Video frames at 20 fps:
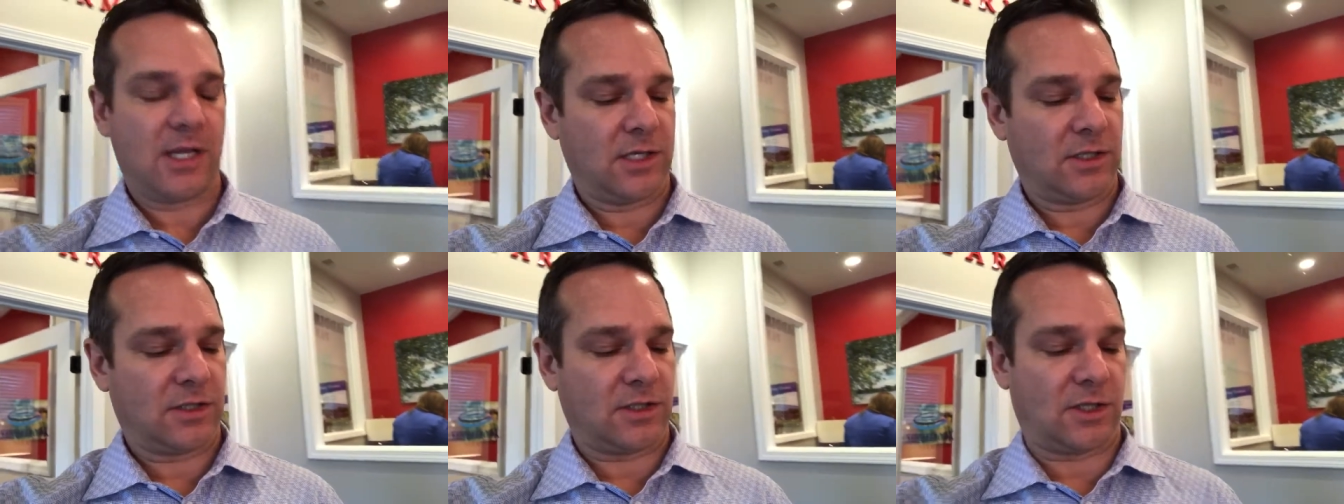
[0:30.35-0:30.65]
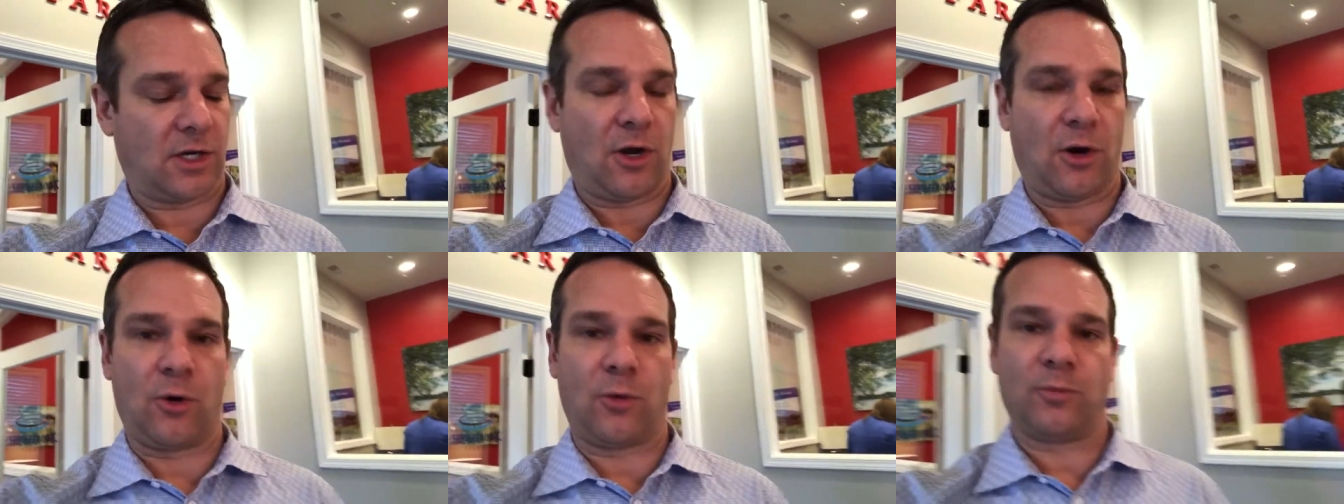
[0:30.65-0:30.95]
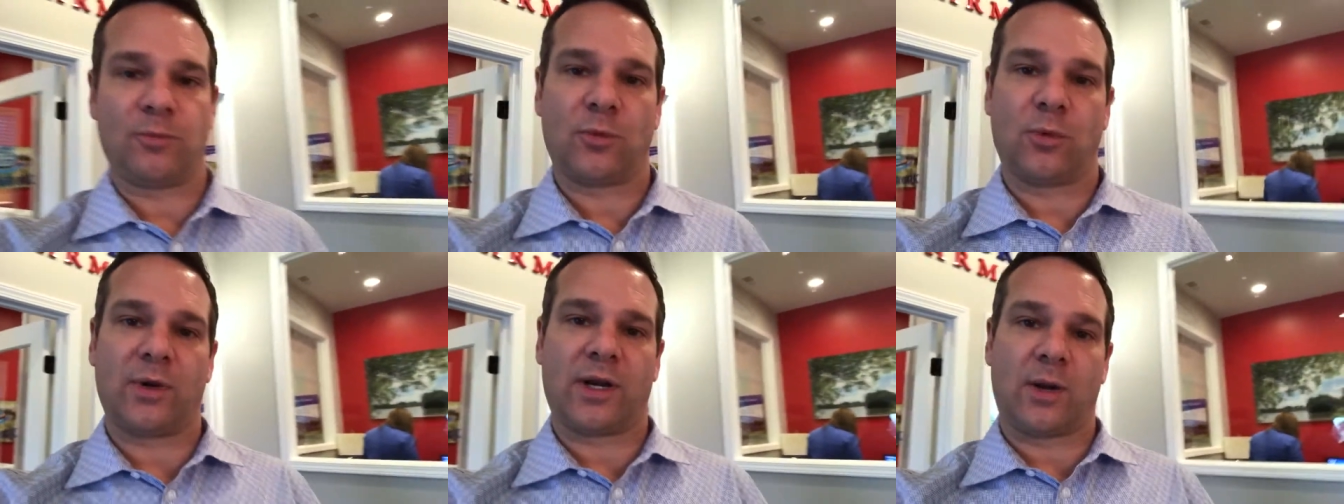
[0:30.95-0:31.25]

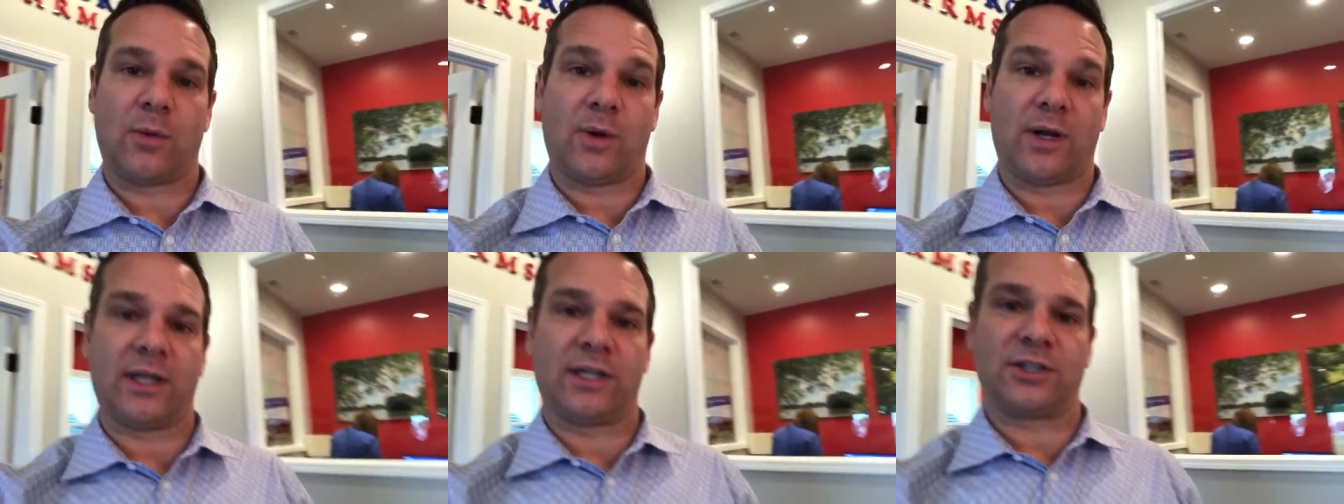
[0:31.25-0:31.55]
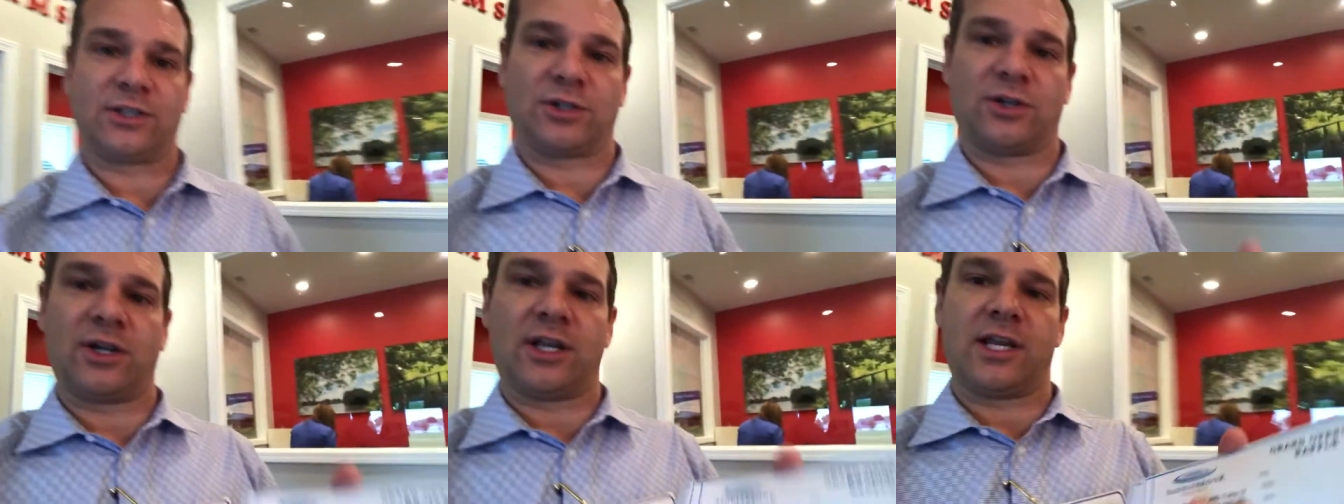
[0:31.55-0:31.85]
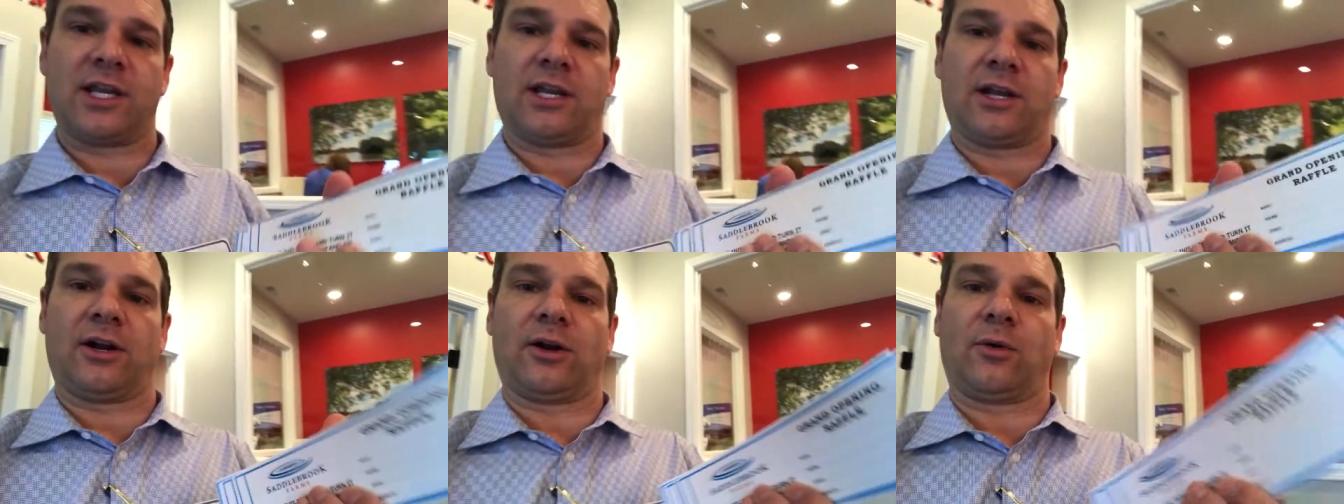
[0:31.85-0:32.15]
So what I wanted to show
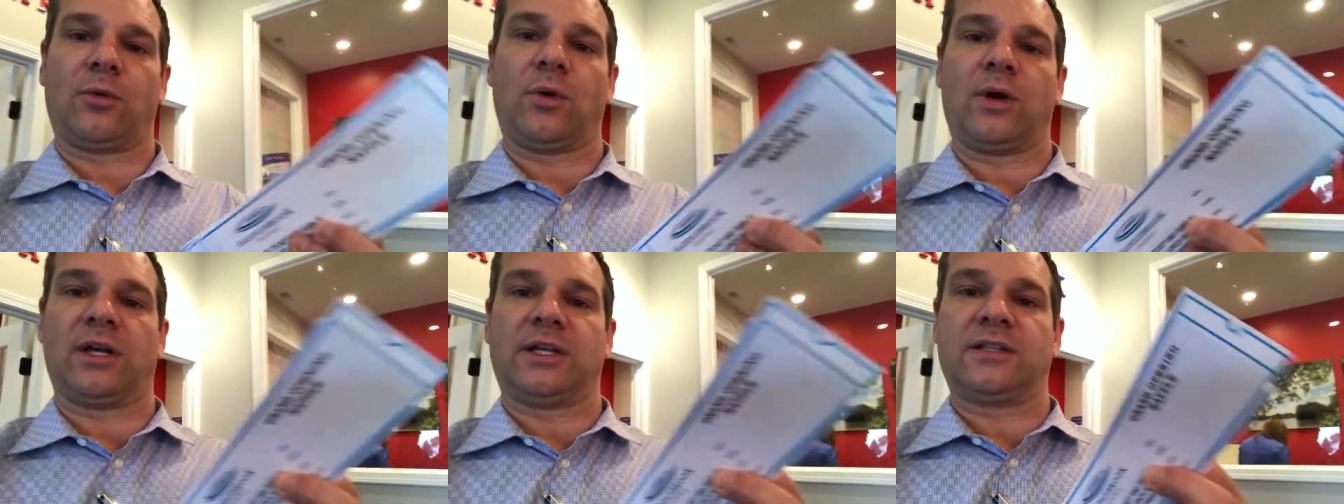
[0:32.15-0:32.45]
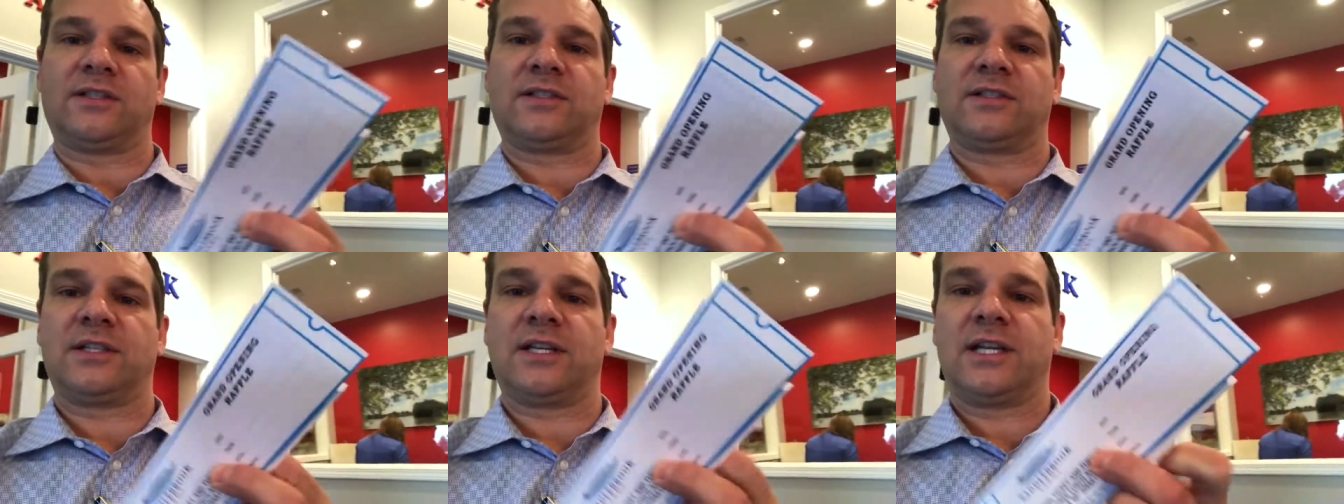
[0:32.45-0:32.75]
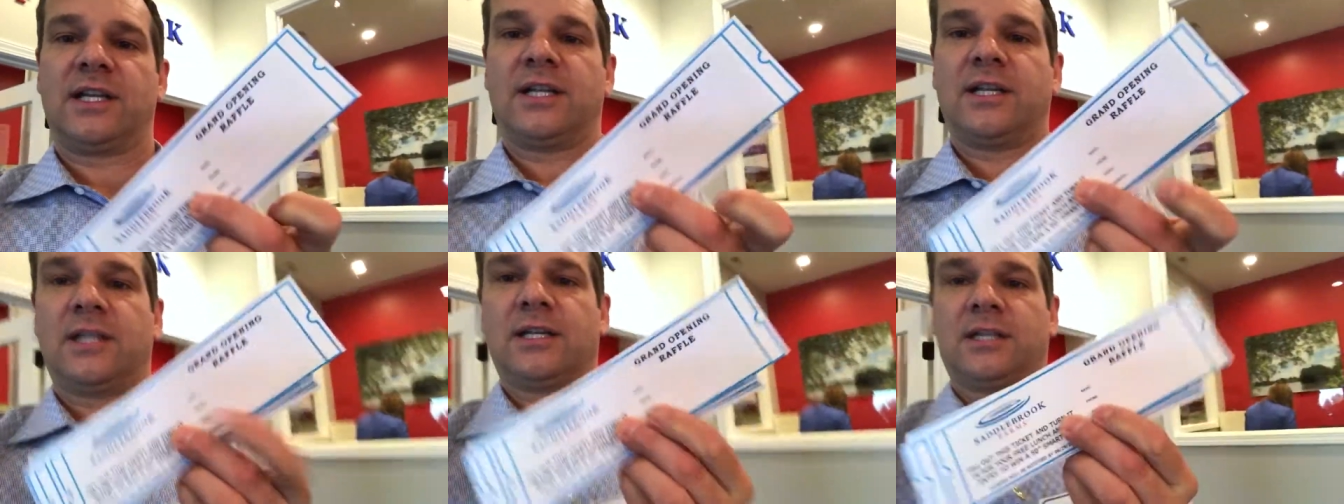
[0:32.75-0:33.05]
you here was
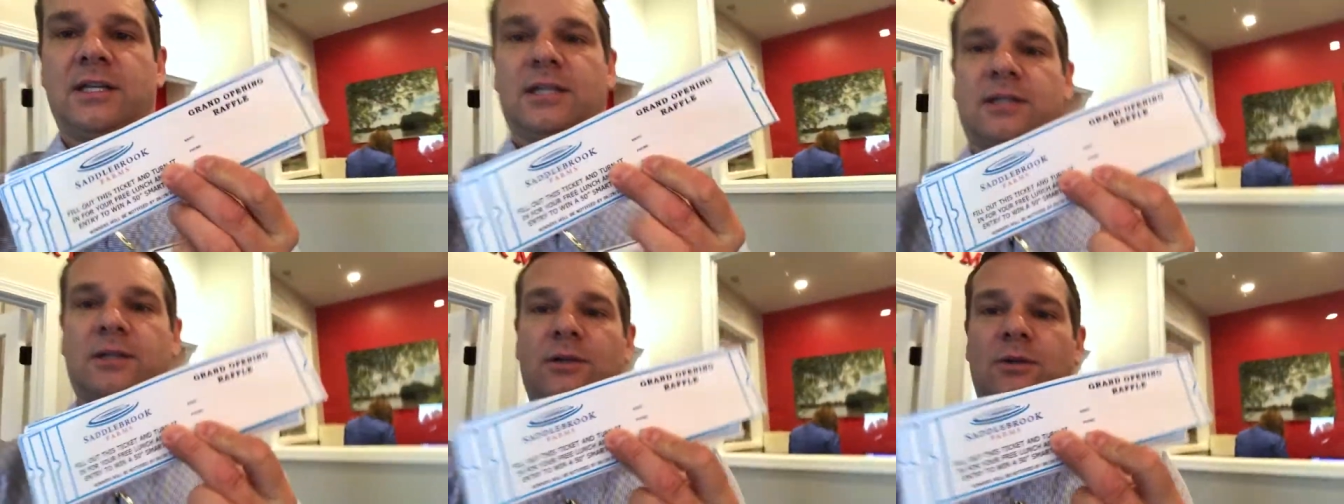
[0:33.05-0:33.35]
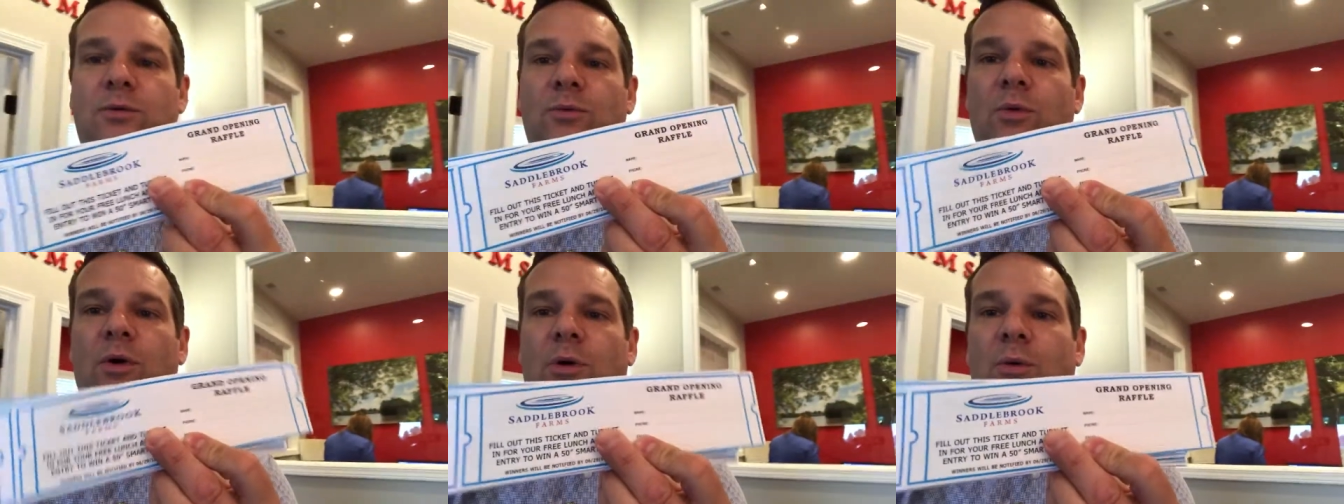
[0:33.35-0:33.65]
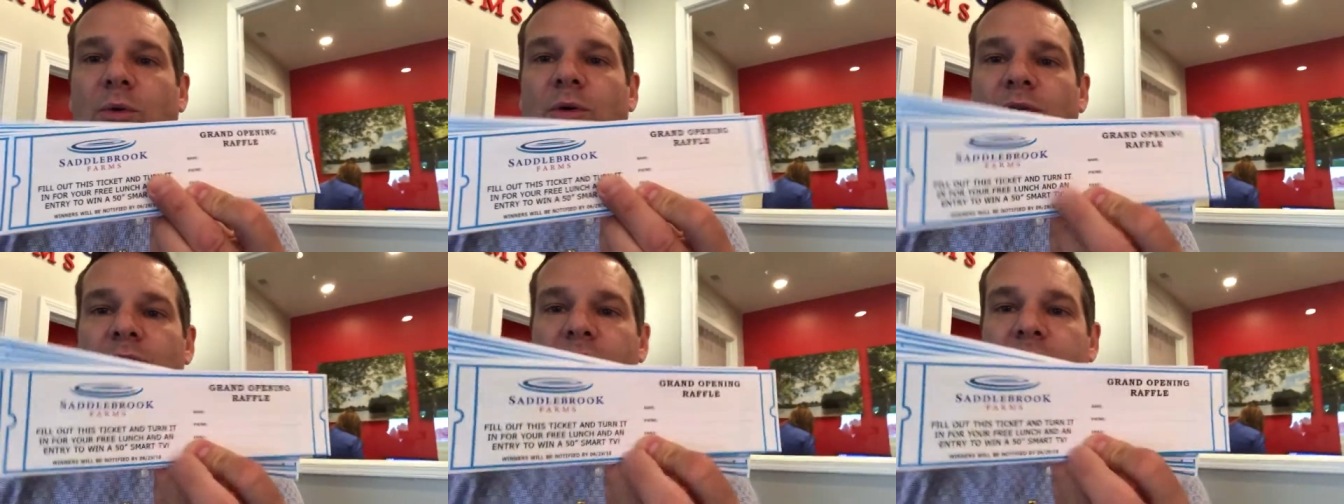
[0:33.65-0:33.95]
what
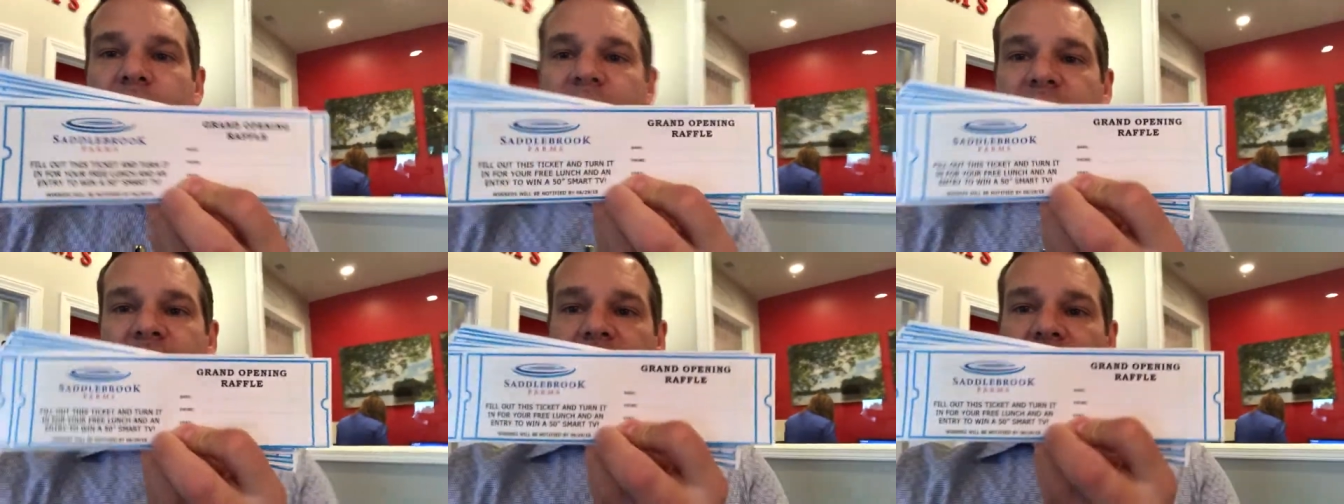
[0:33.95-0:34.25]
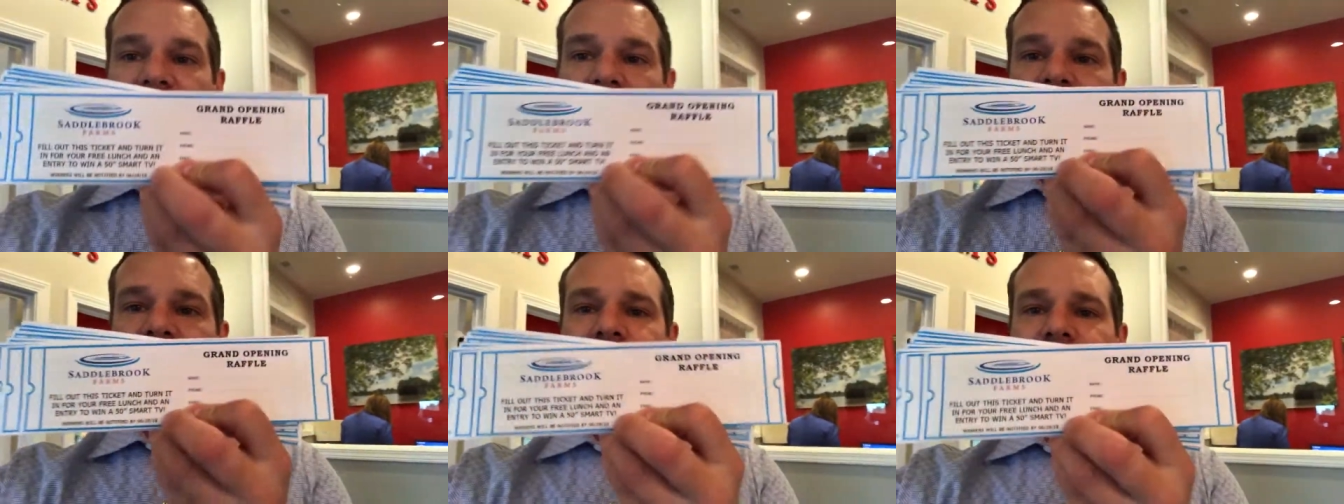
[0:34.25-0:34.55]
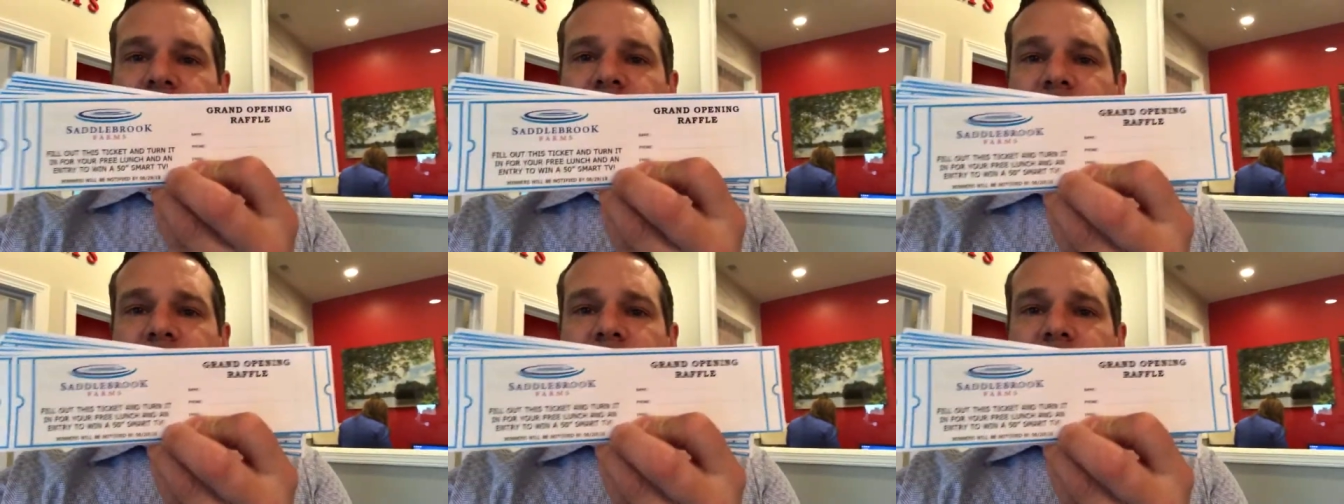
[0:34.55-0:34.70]
we're using,